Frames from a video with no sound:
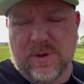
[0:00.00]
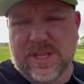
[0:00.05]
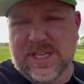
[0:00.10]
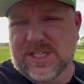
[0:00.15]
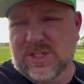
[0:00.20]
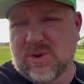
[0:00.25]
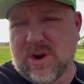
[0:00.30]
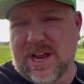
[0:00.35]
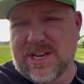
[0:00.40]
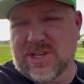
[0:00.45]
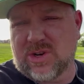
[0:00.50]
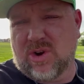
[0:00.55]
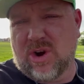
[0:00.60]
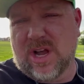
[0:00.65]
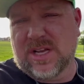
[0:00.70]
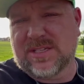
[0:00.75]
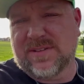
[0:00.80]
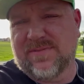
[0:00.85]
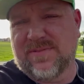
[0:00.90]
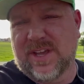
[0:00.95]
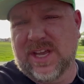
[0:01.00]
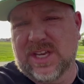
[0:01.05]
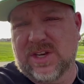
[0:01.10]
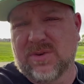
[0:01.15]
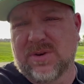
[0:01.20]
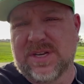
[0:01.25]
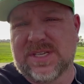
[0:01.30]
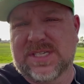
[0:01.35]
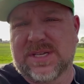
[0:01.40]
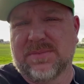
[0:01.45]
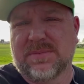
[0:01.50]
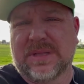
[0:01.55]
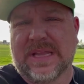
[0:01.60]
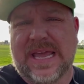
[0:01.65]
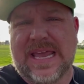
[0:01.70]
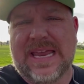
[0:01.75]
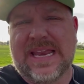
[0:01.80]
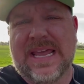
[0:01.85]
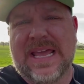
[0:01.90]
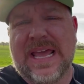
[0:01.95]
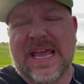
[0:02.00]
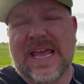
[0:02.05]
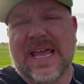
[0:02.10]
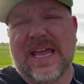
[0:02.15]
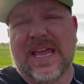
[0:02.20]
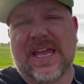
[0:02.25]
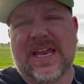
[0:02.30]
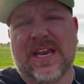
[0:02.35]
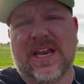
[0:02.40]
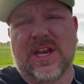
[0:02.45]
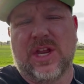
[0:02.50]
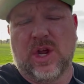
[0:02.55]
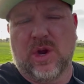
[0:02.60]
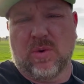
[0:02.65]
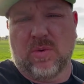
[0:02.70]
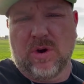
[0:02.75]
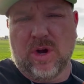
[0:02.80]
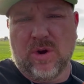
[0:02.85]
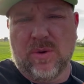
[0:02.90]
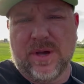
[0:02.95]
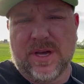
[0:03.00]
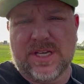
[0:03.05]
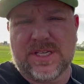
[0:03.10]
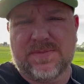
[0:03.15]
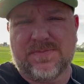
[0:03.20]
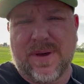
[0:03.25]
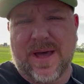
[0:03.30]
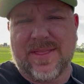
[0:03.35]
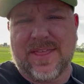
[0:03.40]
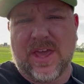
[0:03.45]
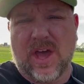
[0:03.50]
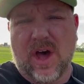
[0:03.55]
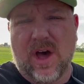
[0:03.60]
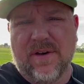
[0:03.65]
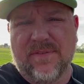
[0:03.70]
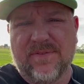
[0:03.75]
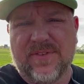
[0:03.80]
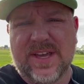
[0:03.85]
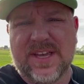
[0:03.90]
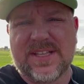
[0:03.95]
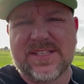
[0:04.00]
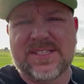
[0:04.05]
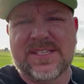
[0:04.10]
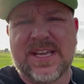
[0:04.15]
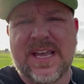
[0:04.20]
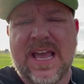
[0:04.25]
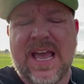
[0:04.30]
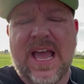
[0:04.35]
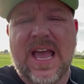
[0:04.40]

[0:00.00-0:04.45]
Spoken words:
They scratch across a victory, some late inning heroics by the offense.